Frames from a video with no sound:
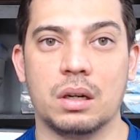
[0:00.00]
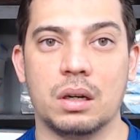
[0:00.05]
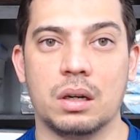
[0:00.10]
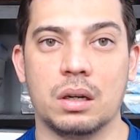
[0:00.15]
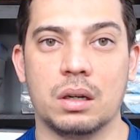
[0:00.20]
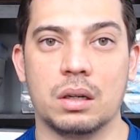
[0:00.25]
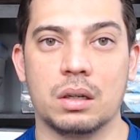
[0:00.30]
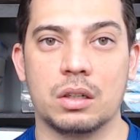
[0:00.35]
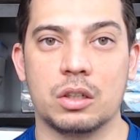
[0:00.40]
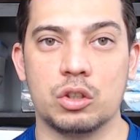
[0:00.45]

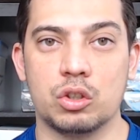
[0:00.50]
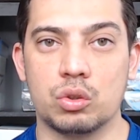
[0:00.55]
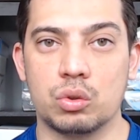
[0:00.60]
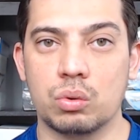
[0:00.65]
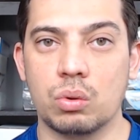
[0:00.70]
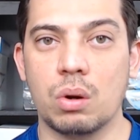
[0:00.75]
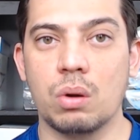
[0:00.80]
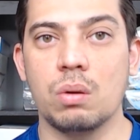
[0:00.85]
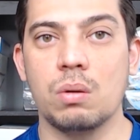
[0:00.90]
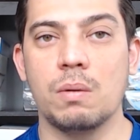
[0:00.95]

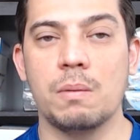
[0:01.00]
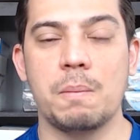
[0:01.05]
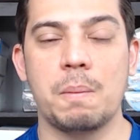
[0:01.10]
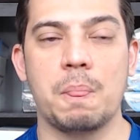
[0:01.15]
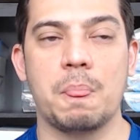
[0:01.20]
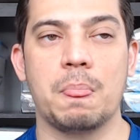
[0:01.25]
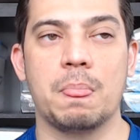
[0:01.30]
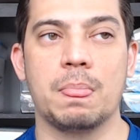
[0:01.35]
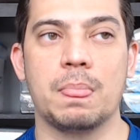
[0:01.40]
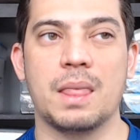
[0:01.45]
control?
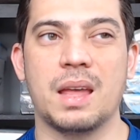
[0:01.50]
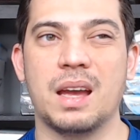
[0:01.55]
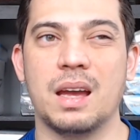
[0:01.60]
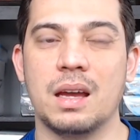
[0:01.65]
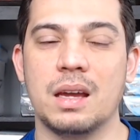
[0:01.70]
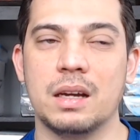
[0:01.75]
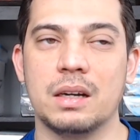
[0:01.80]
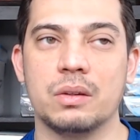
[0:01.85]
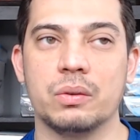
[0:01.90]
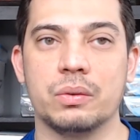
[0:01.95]

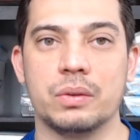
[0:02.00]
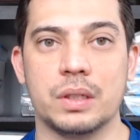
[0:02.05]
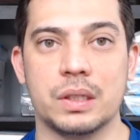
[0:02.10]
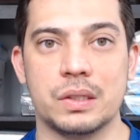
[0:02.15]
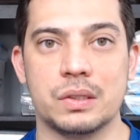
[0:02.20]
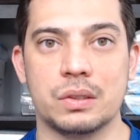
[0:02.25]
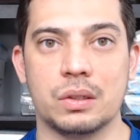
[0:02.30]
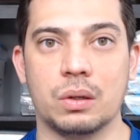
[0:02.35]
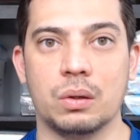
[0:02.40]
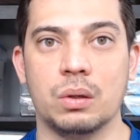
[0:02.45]
I don't think
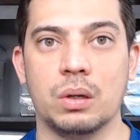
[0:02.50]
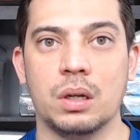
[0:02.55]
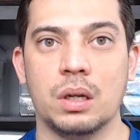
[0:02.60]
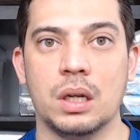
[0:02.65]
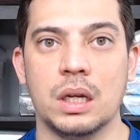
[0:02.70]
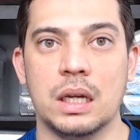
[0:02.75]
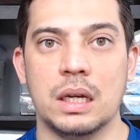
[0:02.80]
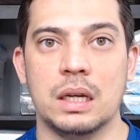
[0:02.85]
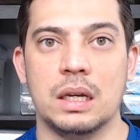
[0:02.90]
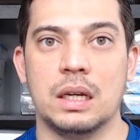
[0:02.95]
so.
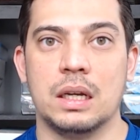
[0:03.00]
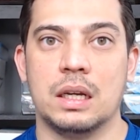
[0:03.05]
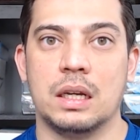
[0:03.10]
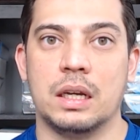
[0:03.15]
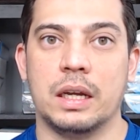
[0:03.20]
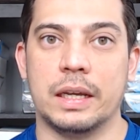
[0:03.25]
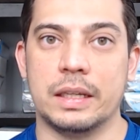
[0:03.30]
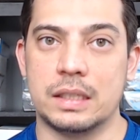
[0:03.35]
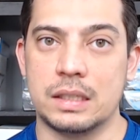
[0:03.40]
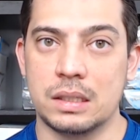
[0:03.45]

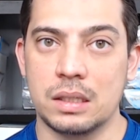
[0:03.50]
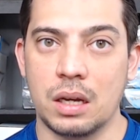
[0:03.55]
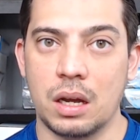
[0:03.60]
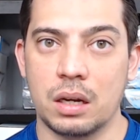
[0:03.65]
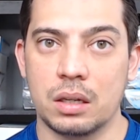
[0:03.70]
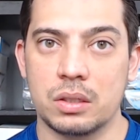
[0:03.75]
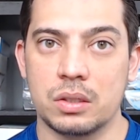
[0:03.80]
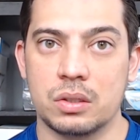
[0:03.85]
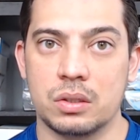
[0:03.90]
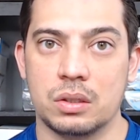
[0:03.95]
It
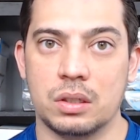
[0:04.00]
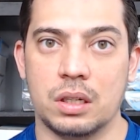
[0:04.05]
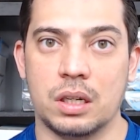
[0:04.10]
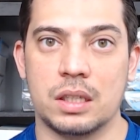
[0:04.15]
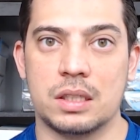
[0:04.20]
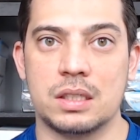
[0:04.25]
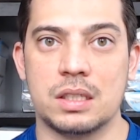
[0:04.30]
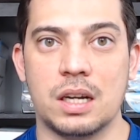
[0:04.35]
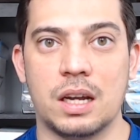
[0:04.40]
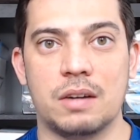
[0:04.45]
sucks,
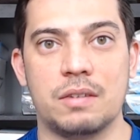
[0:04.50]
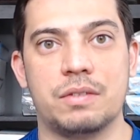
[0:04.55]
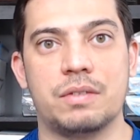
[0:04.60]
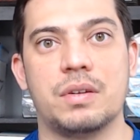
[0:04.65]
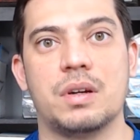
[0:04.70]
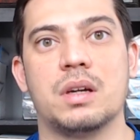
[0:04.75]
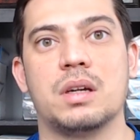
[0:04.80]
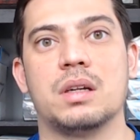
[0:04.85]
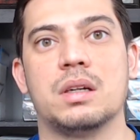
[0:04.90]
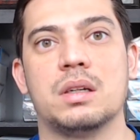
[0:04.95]
it's not
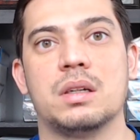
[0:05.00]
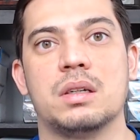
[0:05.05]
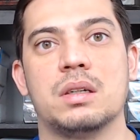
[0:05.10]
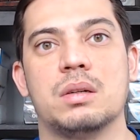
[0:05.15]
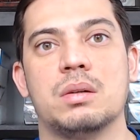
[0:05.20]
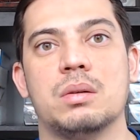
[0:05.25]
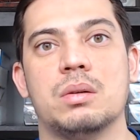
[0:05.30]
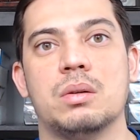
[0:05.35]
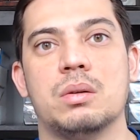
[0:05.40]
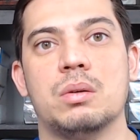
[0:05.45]
fun,
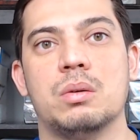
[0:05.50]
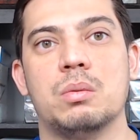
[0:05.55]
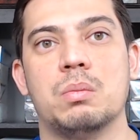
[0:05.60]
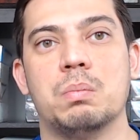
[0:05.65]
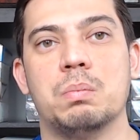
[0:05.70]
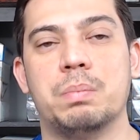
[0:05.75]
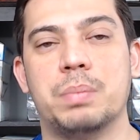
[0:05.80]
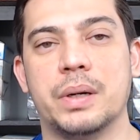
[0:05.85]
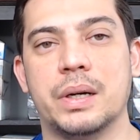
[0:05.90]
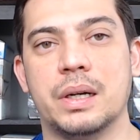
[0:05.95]

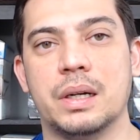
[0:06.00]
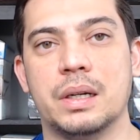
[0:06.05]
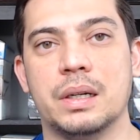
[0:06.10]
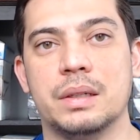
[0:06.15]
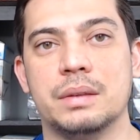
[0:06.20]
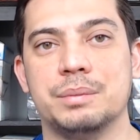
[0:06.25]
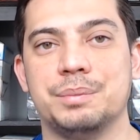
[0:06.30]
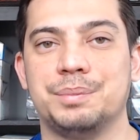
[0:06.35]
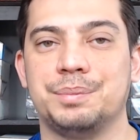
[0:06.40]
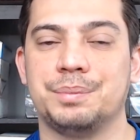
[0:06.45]

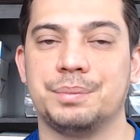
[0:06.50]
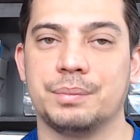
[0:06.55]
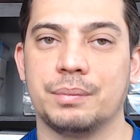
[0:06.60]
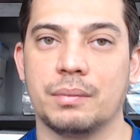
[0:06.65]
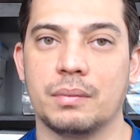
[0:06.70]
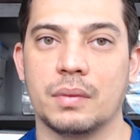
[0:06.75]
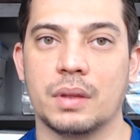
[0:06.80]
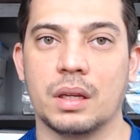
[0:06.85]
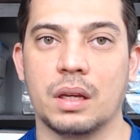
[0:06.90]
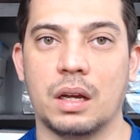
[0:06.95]
but
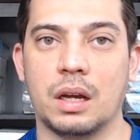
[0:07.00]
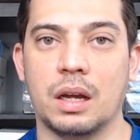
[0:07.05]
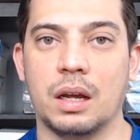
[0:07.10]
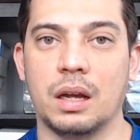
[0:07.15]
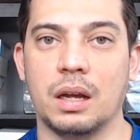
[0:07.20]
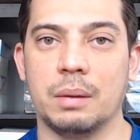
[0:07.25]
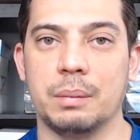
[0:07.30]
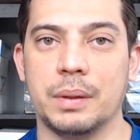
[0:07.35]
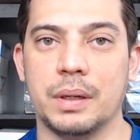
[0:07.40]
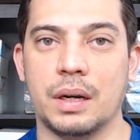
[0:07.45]

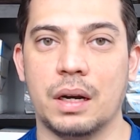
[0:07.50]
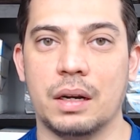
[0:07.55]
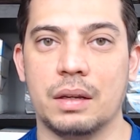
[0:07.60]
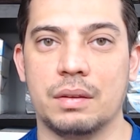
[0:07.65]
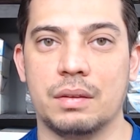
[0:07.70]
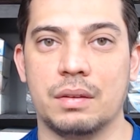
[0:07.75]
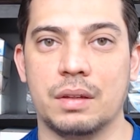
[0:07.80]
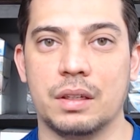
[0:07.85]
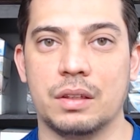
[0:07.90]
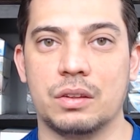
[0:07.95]
I
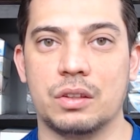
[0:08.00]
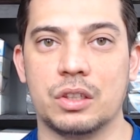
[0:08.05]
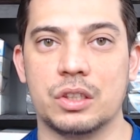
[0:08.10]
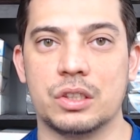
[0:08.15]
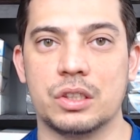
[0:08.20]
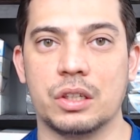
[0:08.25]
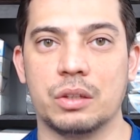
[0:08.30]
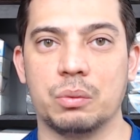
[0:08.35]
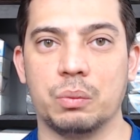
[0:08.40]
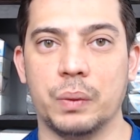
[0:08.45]
think there's
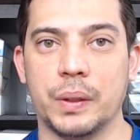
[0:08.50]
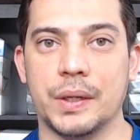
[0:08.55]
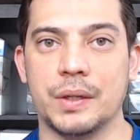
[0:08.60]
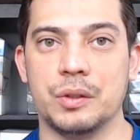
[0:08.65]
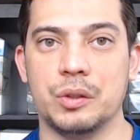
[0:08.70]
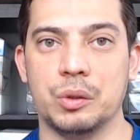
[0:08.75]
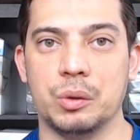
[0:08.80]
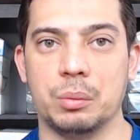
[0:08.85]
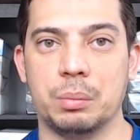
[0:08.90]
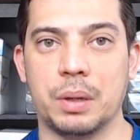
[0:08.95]
nothing we can
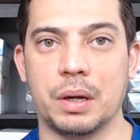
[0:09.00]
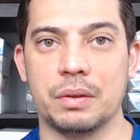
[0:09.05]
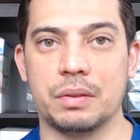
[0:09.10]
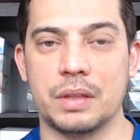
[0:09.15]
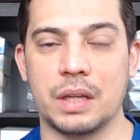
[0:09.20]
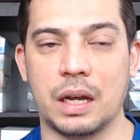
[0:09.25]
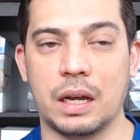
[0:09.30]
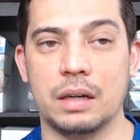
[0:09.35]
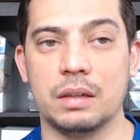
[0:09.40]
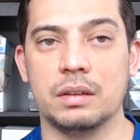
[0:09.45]
do about
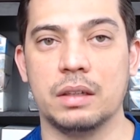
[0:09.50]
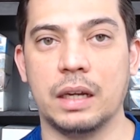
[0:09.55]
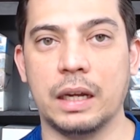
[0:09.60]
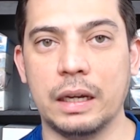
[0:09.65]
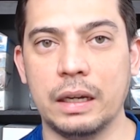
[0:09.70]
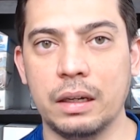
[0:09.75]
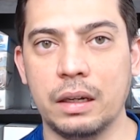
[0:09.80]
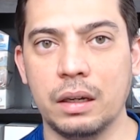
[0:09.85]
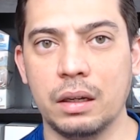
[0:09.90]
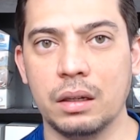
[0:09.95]
that.
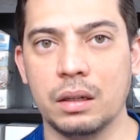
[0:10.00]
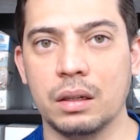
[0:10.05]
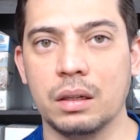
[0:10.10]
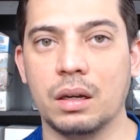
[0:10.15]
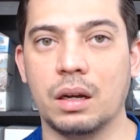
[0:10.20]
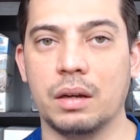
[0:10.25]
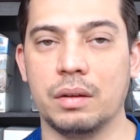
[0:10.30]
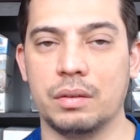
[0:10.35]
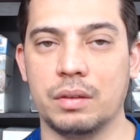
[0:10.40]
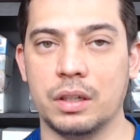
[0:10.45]
Inking,
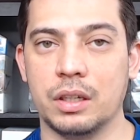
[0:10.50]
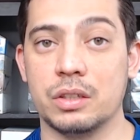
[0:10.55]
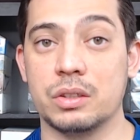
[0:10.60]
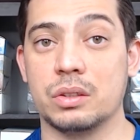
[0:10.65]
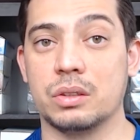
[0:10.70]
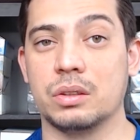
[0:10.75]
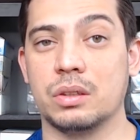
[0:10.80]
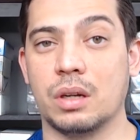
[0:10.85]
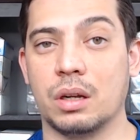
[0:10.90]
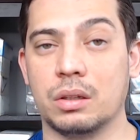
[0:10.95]
I think, is
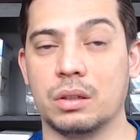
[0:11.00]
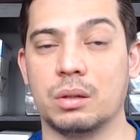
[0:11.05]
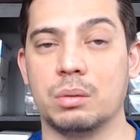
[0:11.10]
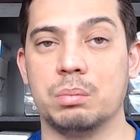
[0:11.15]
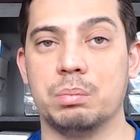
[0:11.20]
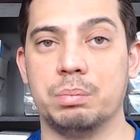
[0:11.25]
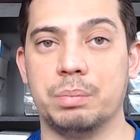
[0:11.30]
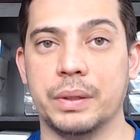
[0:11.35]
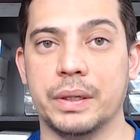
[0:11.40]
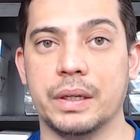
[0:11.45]
another
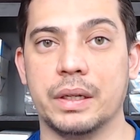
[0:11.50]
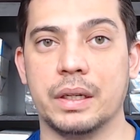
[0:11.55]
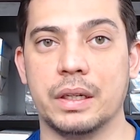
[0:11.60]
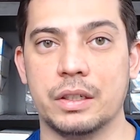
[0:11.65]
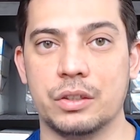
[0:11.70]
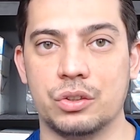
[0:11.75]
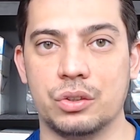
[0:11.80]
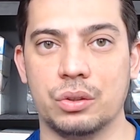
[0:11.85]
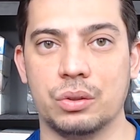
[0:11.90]
big issue,